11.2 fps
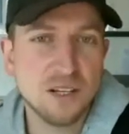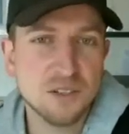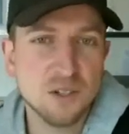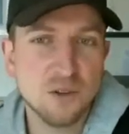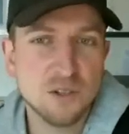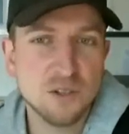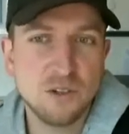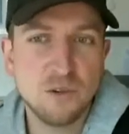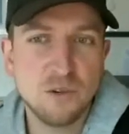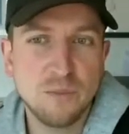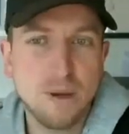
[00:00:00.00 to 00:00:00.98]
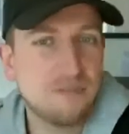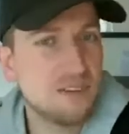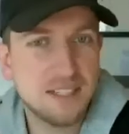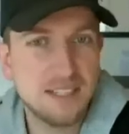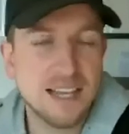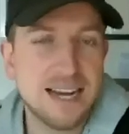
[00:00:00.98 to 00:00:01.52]
So those of you who maybe
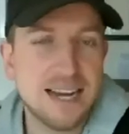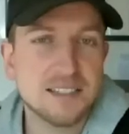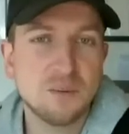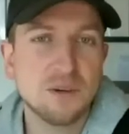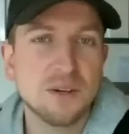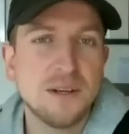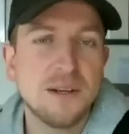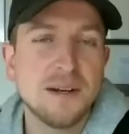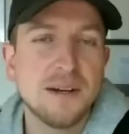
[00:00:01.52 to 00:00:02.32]
visited last summer,